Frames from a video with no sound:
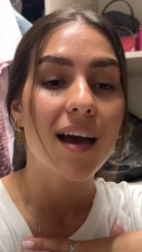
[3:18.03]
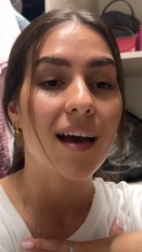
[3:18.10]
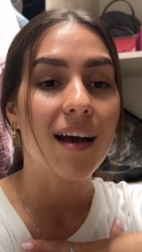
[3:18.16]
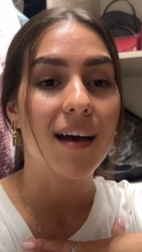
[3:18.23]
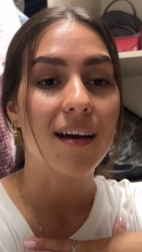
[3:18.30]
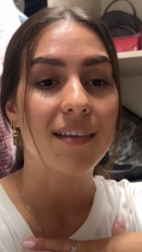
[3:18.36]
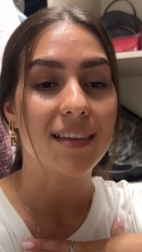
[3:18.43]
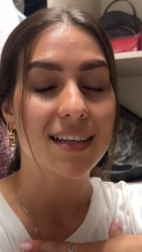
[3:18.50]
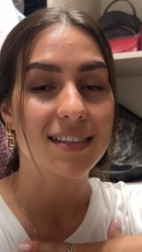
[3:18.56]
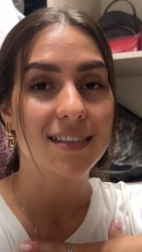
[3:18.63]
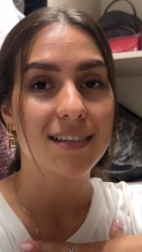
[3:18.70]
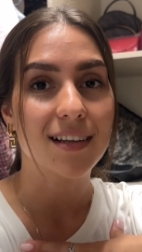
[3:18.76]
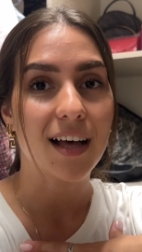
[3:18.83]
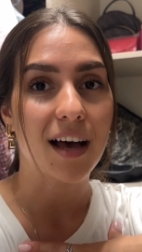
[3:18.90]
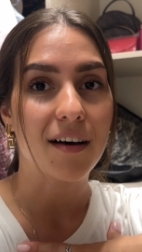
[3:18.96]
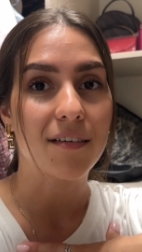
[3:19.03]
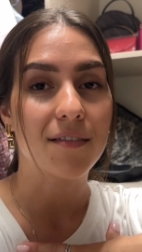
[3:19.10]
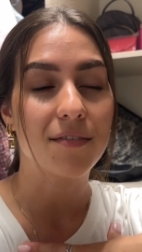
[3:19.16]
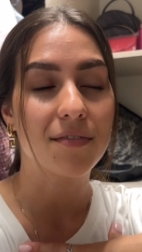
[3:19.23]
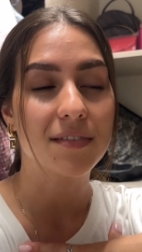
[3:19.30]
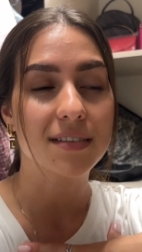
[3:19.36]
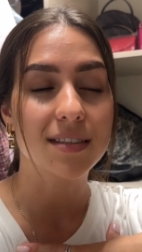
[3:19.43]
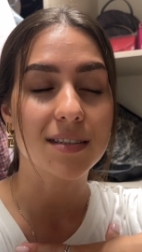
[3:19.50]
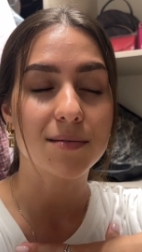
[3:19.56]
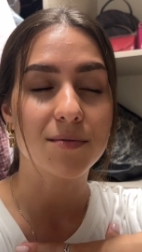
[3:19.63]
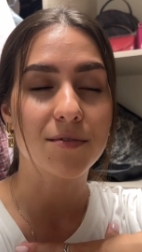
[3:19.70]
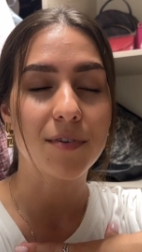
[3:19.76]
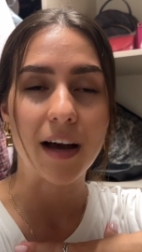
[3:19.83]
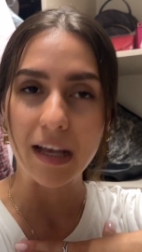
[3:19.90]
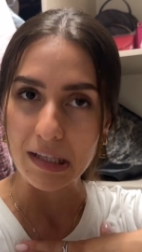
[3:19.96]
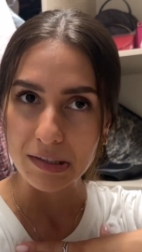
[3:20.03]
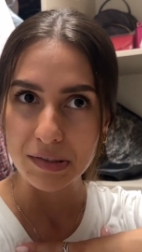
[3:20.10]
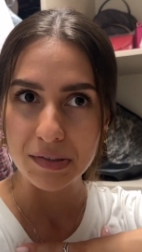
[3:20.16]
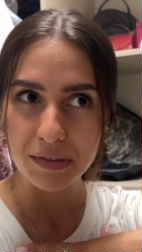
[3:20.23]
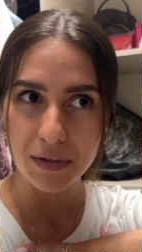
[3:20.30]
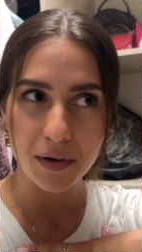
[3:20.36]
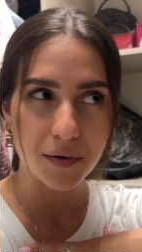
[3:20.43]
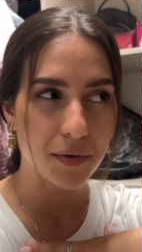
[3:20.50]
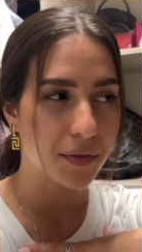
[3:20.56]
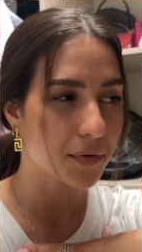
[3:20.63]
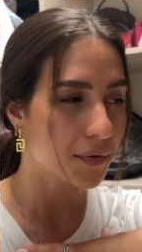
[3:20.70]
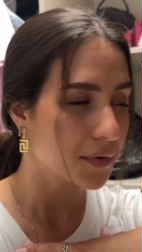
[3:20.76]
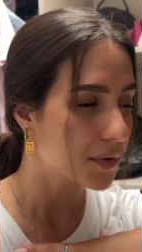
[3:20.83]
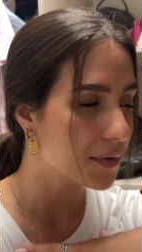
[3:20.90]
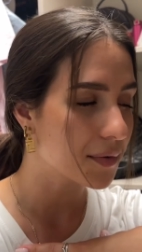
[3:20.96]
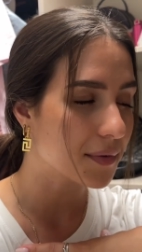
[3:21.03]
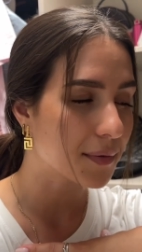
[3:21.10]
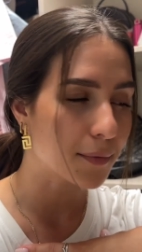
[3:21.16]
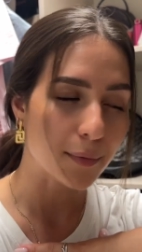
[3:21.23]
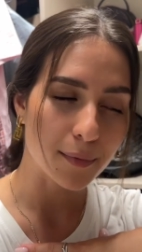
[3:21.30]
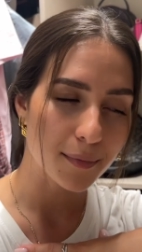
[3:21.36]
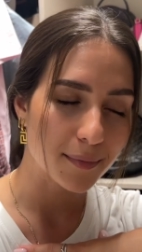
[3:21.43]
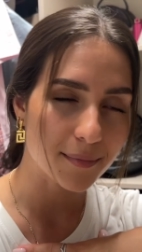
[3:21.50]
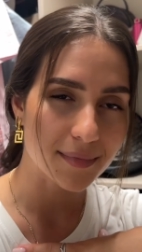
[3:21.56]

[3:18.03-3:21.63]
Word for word: and i still have some files to go through